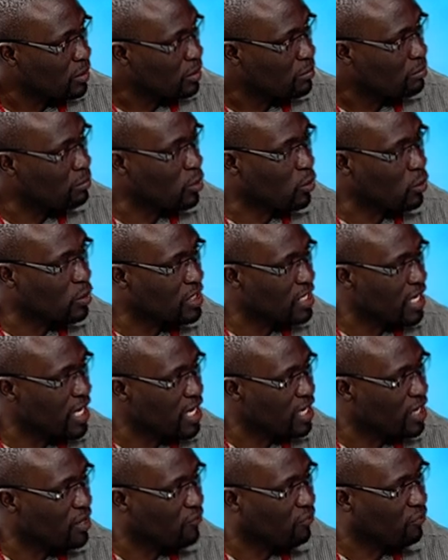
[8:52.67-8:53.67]
Because the
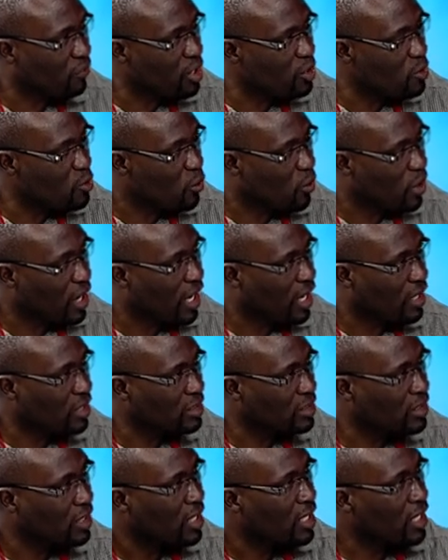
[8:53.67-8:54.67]
individual
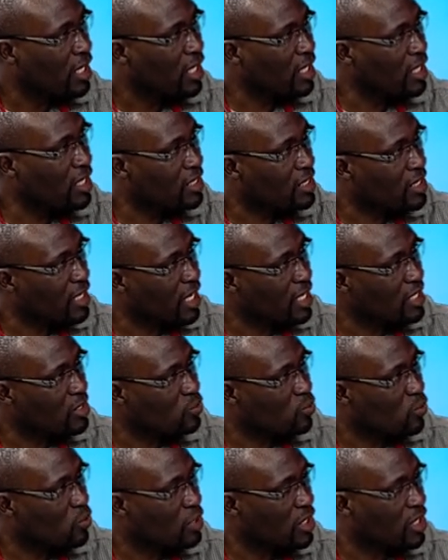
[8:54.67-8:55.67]
cult, he says,
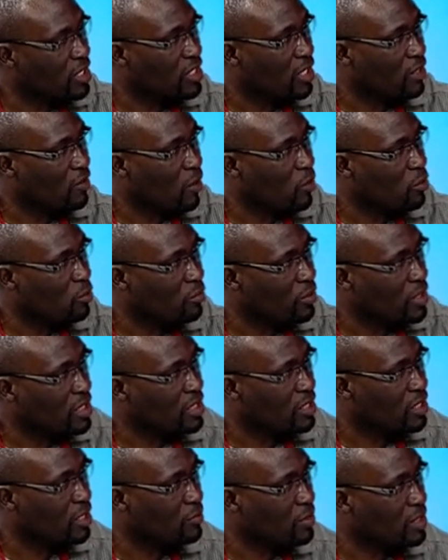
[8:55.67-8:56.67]
rotates around
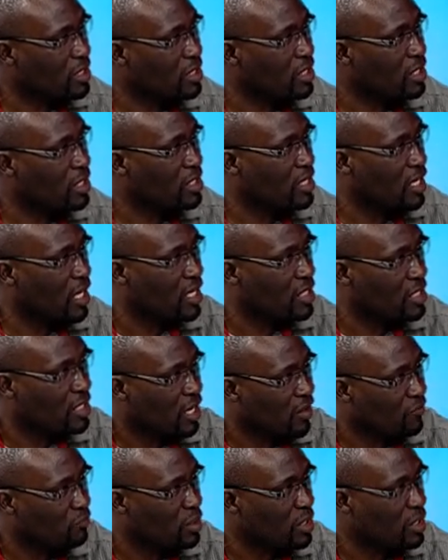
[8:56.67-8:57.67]
Besigye. Besigye's aides
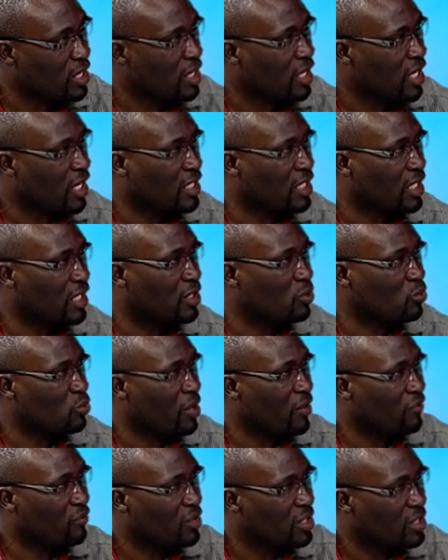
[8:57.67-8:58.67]
have been elected into
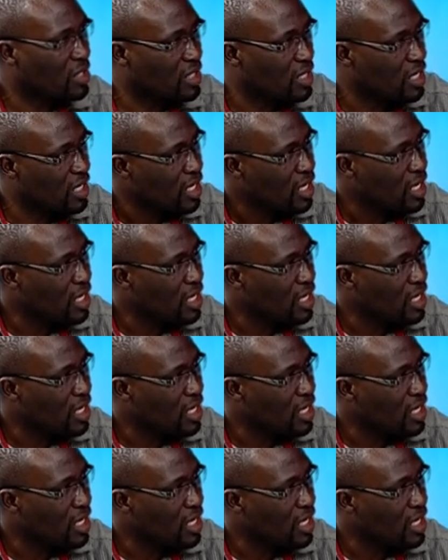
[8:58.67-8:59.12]
FDC.